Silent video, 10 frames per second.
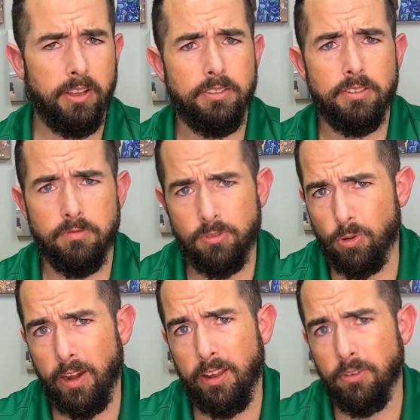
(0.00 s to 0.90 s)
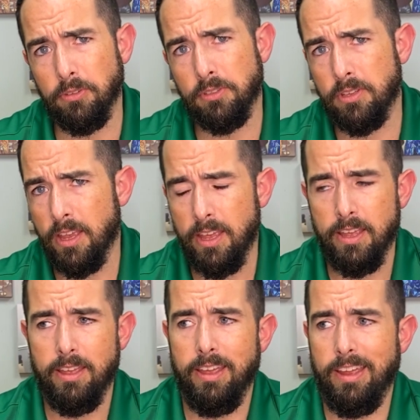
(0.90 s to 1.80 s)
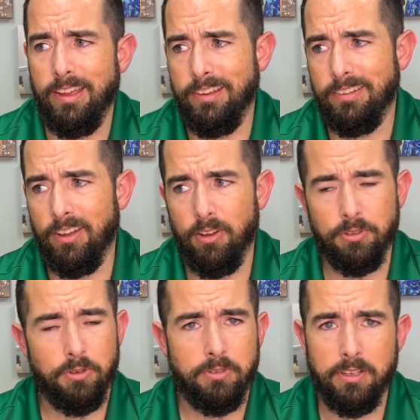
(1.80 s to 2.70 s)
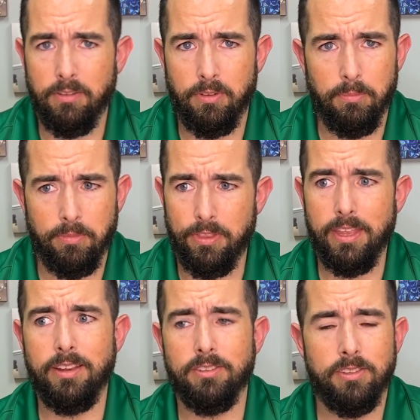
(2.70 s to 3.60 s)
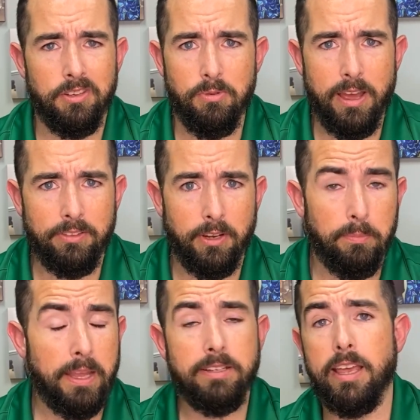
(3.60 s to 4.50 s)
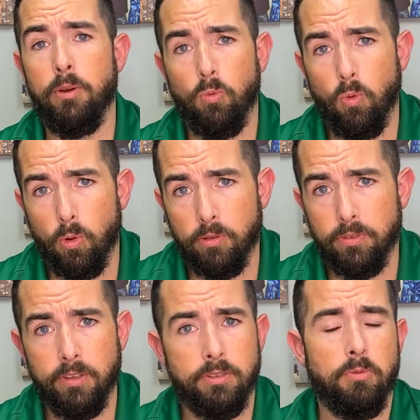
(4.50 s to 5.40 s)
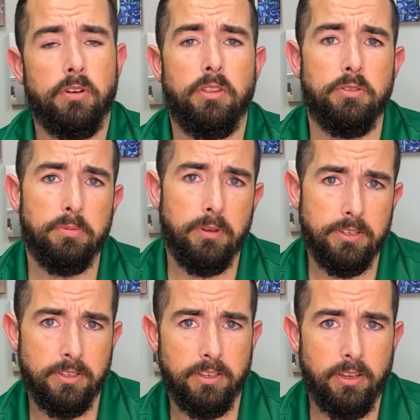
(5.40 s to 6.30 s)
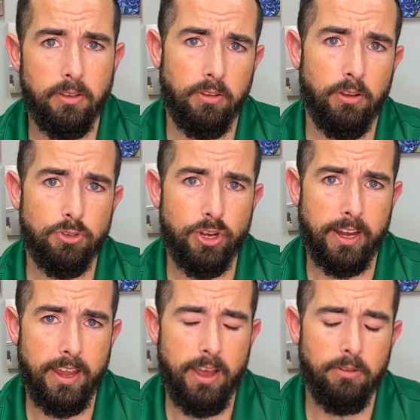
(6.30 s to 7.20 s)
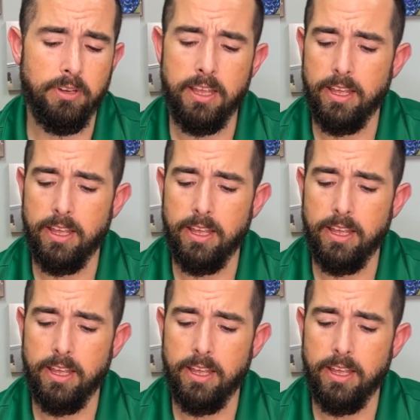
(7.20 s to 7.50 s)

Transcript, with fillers: tons of trails and all sorts of different things to do out there. Baytown Wharf is one of those places that you can go check out.